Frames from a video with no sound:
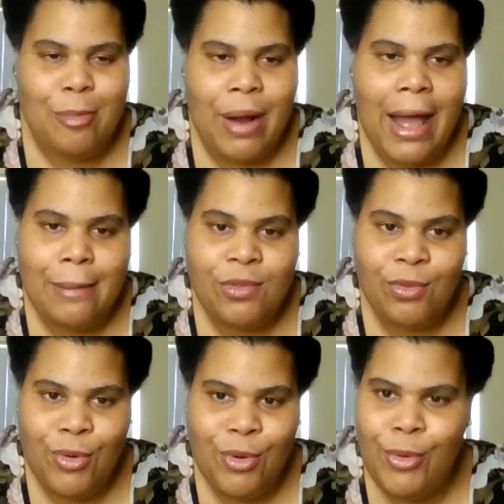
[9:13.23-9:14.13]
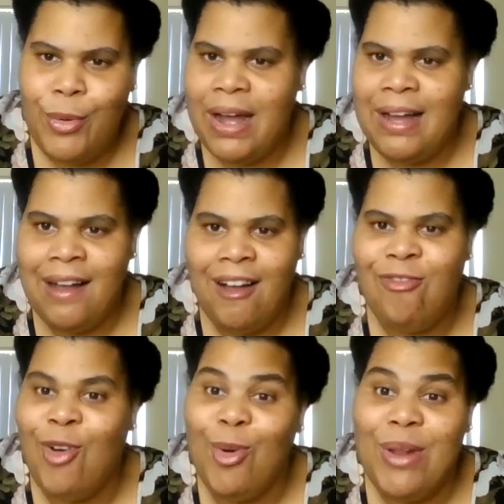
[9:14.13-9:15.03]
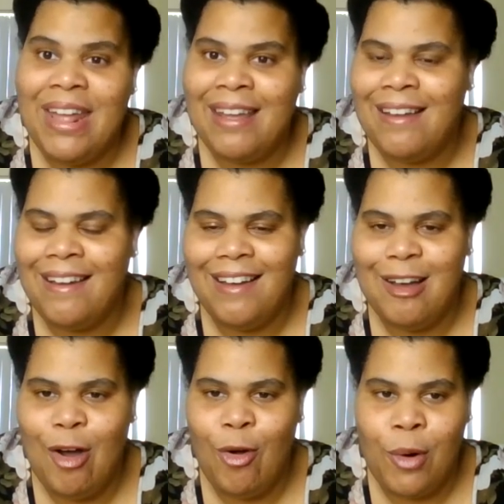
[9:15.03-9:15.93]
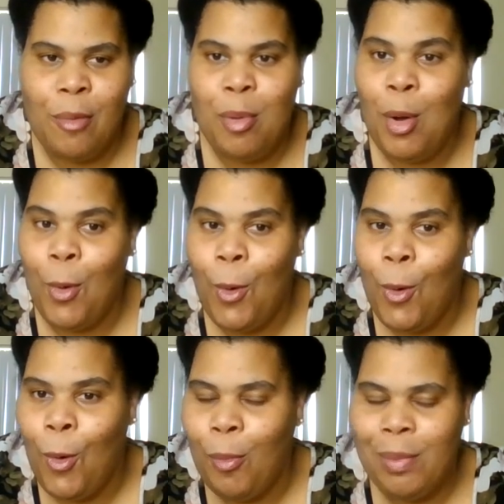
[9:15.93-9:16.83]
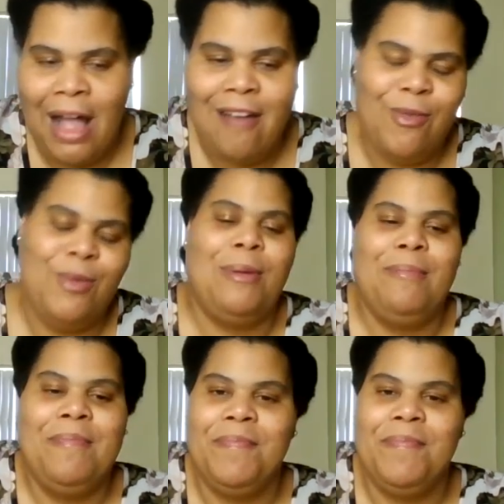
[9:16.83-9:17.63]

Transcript: perhaps through a voting or a poll platform.